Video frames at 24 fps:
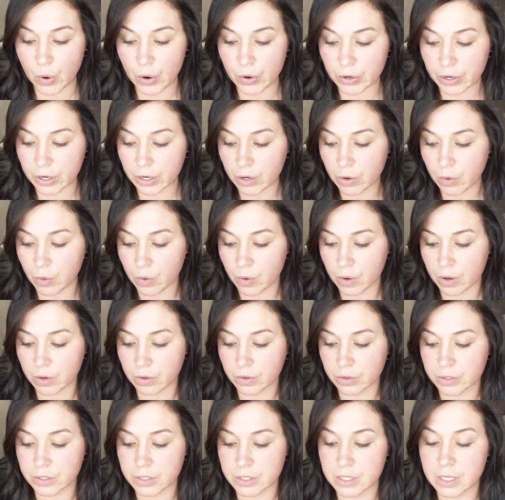
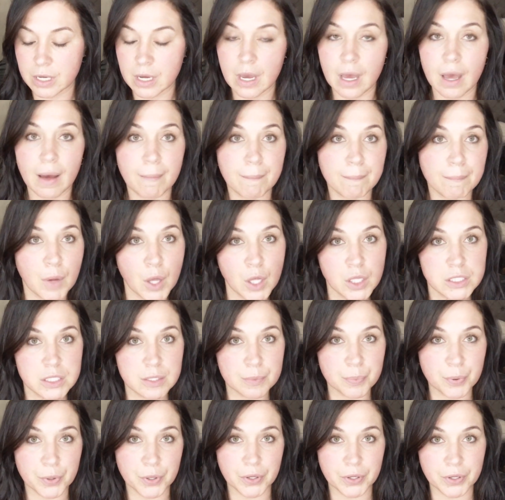unquote
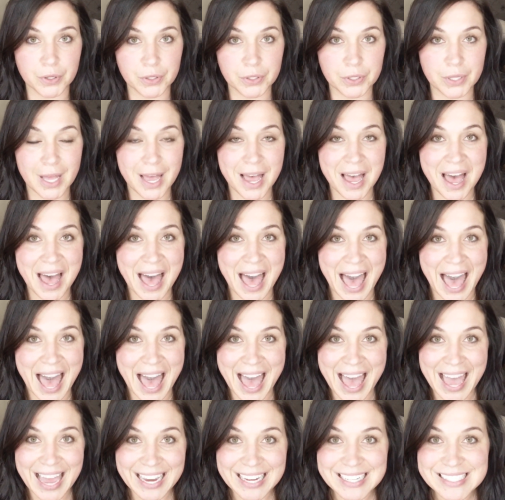multiple,
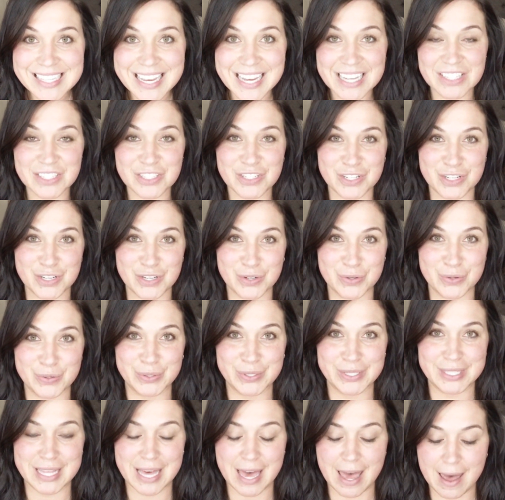I tend to use
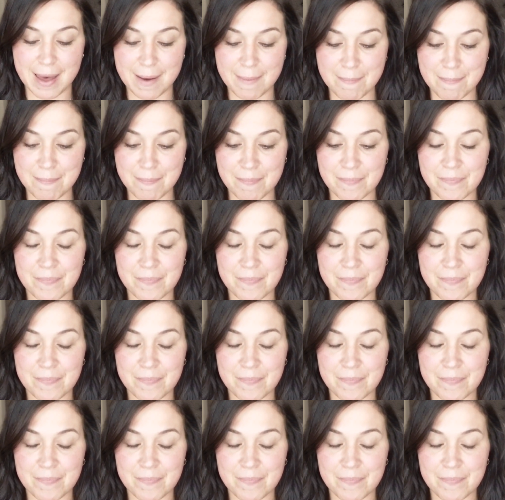them